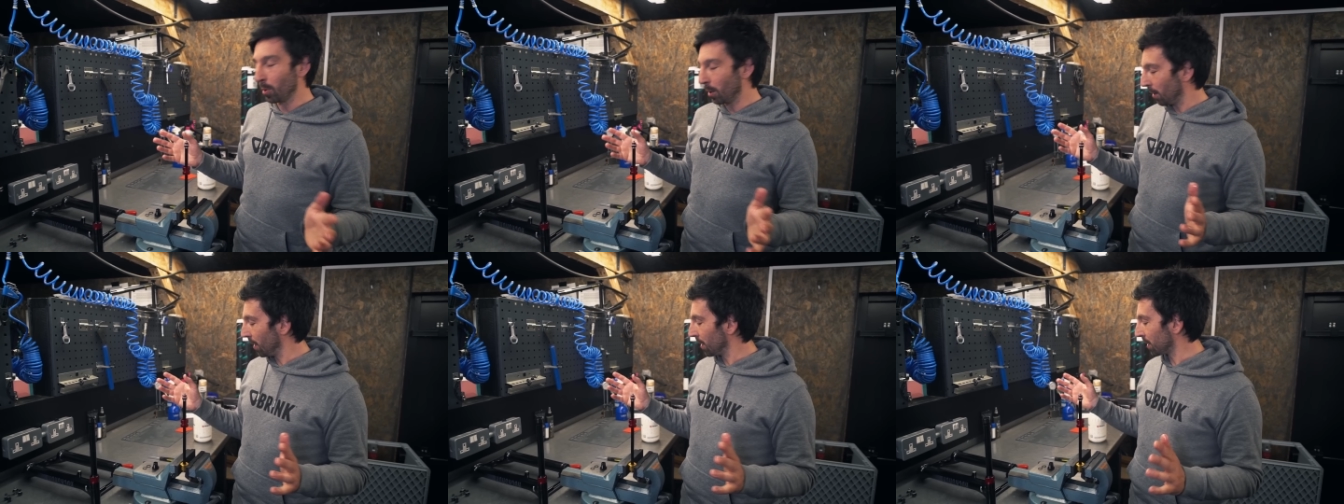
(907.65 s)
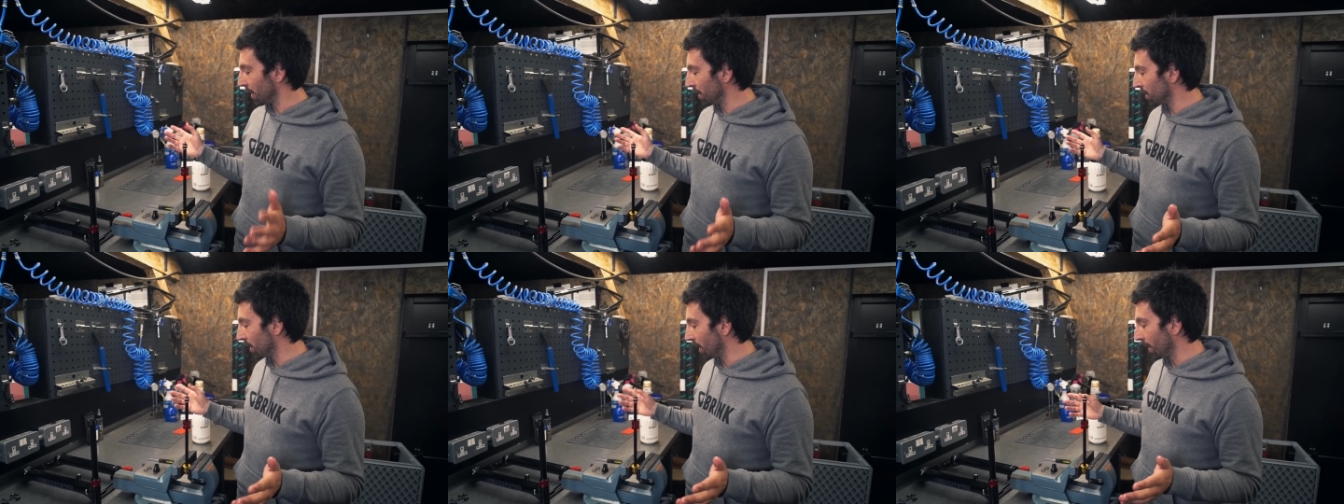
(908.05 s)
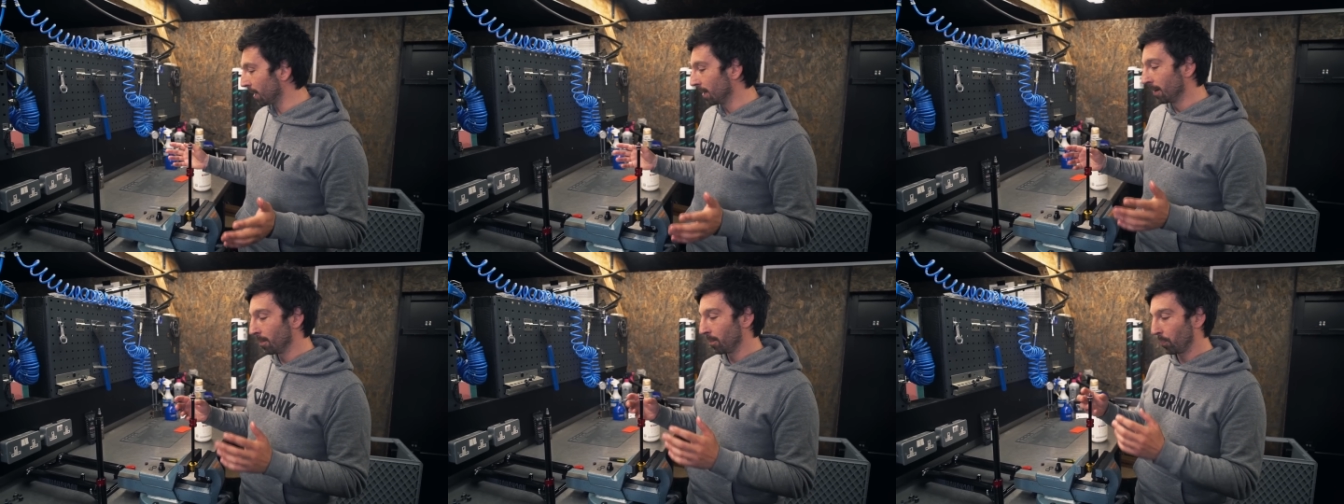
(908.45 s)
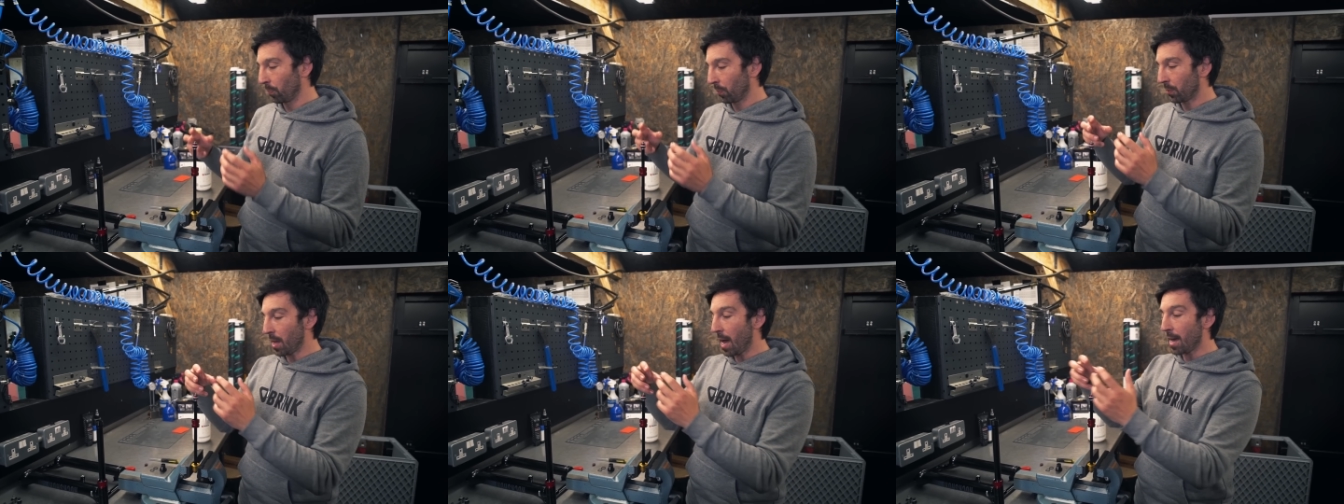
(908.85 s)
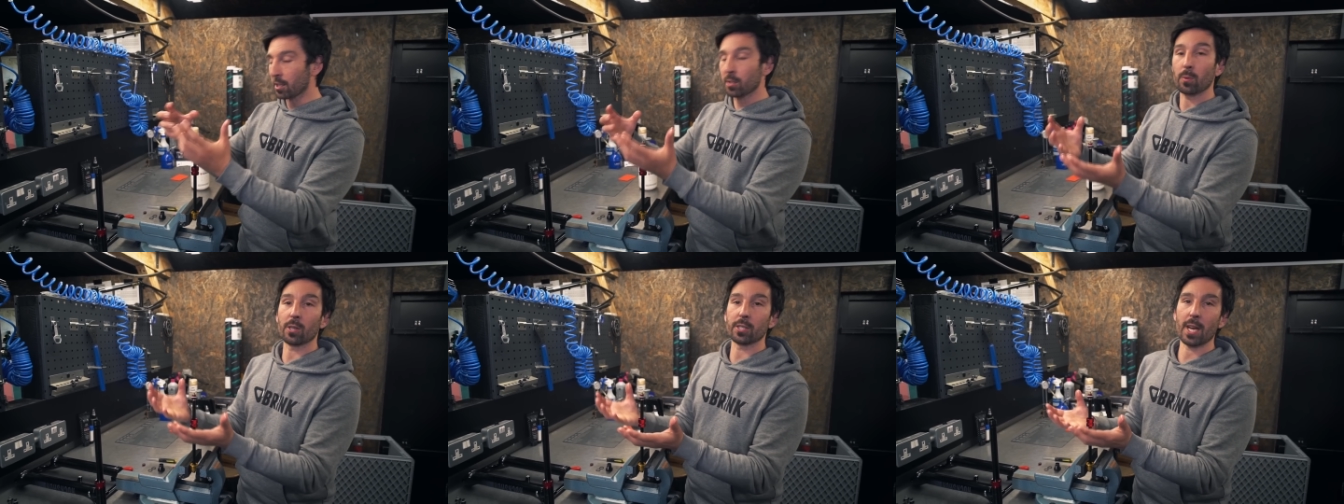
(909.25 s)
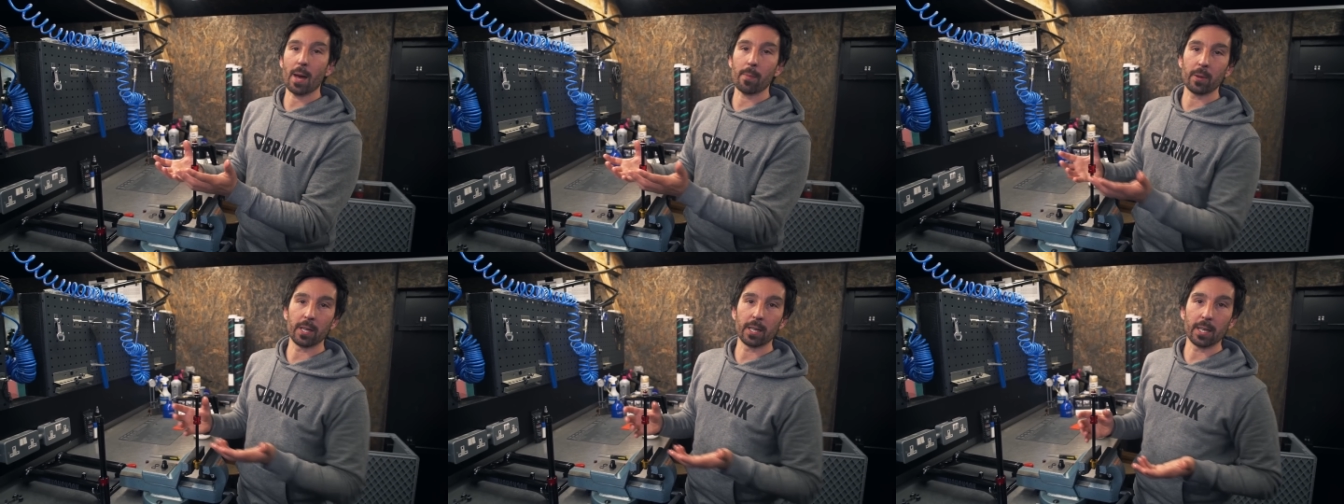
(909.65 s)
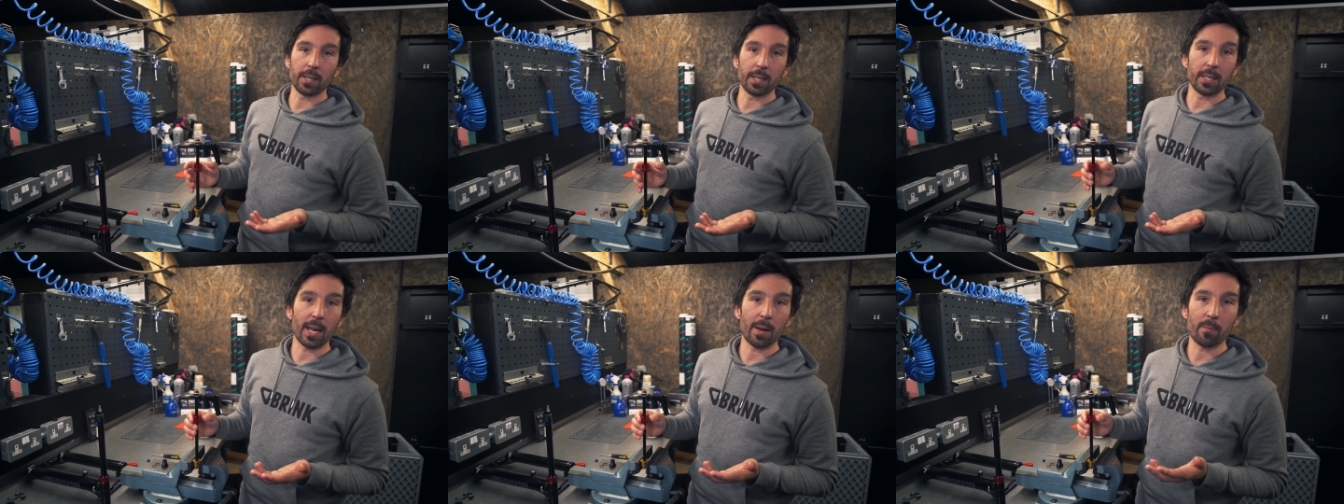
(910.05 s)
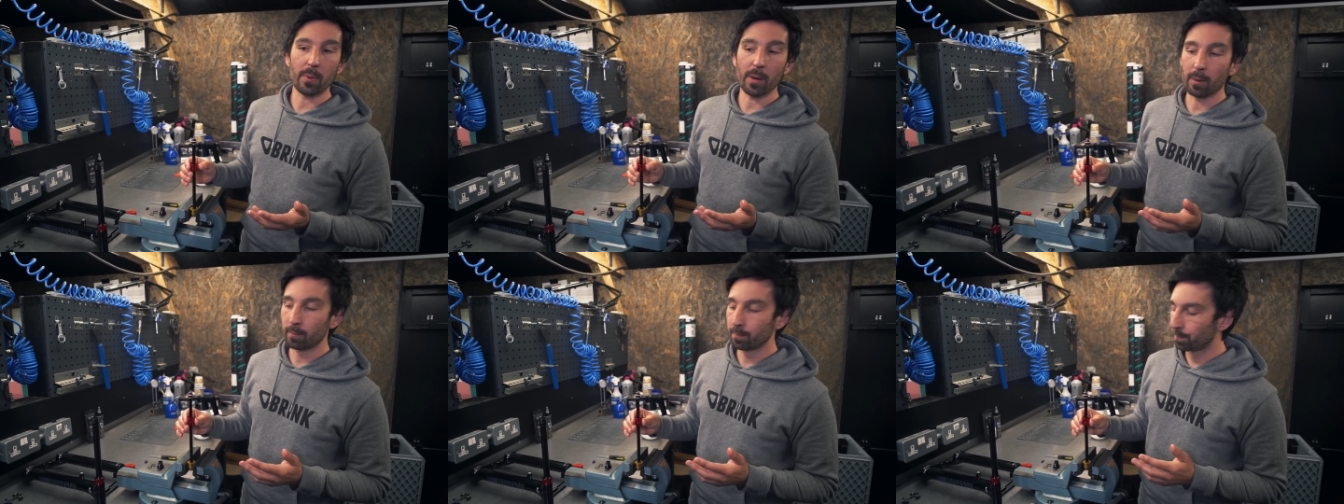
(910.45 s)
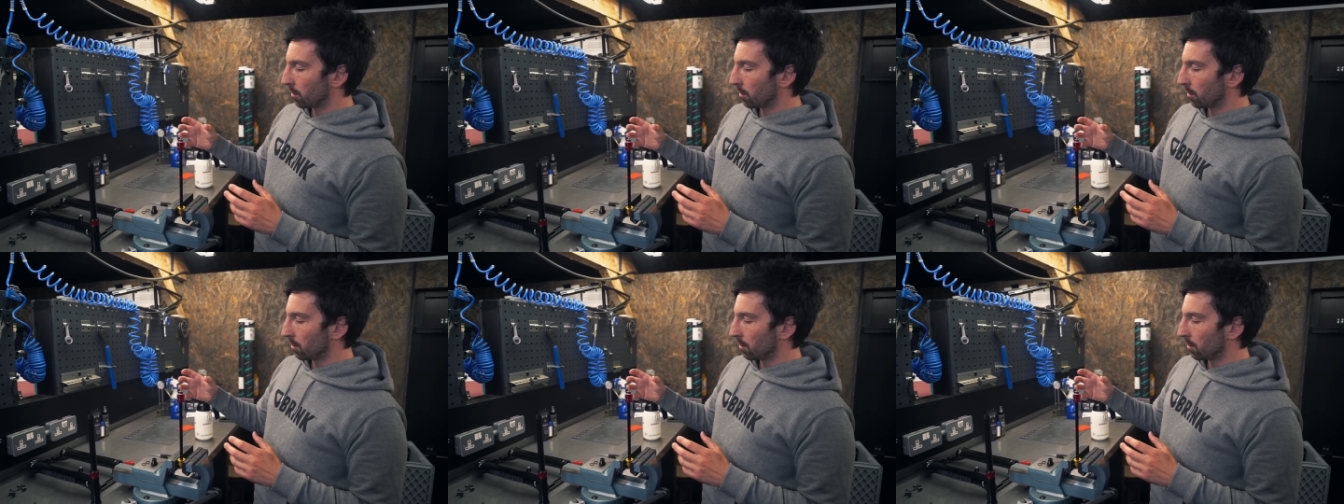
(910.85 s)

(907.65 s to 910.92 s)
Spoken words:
But essentially, that's what's happening in the damper.